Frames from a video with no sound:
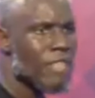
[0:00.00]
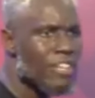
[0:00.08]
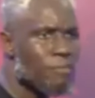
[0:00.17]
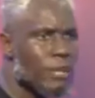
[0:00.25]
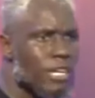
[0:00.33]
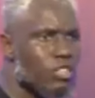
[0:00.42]
of
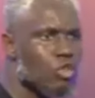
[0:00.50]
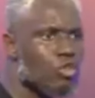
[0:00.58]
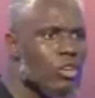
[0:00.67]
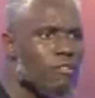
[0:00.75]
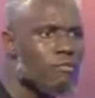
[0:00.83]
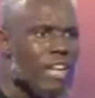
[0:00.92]
their spirit, you
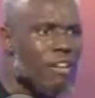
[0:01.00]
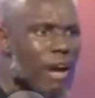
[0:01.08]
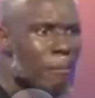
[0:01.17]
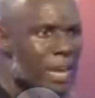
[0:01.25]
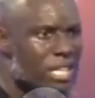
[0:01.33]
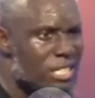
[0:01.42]
know they've
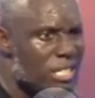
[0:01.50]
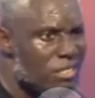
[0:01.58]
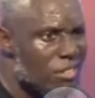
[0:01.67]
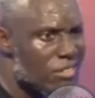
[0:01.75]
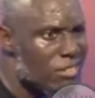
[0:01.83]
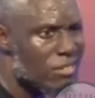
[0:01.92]
never met
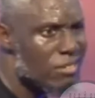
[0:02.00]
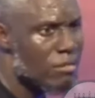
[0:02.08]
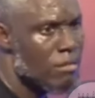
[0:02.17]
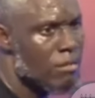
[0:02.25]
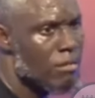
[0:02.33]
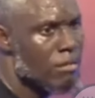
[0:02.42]
Jesus.
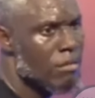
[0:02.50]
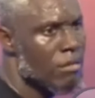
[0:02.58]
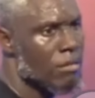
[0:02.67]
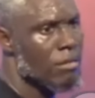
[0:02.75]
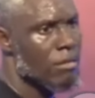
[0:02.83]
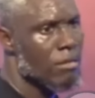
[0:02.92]

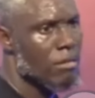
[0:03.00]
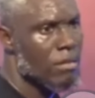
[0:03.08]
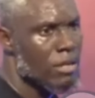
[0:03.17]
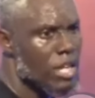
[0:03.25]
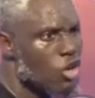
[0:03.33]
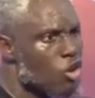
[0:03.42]

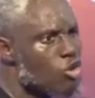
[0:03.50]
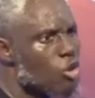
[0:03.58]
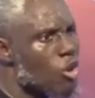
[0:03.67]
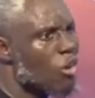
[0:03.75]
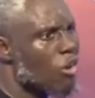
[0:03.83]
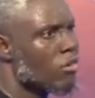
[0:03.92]
They don't
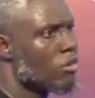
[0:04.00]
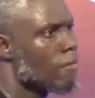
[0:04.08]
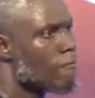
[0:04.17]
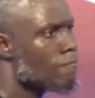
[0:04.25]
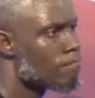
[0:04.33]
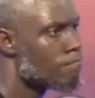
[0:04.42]
know God.
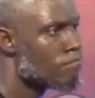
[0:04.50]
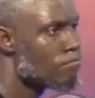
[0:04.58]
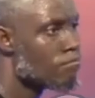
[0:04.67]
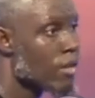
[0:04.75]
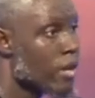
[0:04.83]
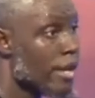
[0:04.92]

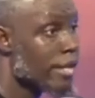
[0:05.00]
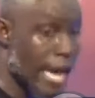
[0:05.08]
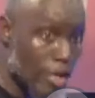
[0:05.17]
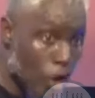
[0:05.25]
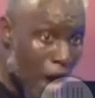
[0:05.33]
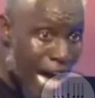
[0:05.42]

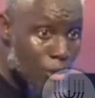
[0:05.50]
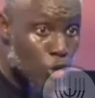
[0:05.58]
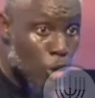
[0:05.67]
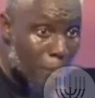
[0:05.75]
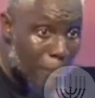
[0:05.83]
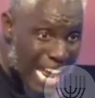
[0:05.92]
They know how
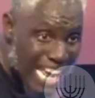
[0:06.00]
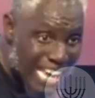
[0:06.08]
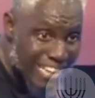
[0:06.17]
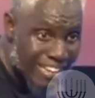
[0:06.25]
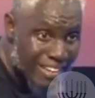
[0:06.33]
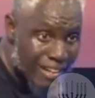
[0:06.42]
to
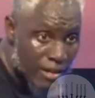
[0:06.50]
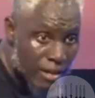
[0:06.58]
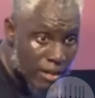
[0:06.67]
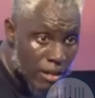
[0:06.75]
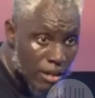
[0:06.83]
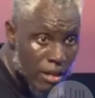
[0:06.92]
pray.
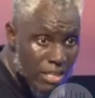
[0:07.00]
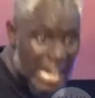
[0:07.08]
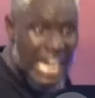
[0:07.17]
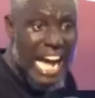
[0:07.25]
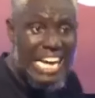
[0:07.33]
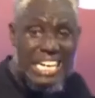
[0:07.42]

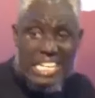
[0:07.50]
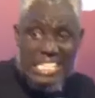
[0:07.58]
They can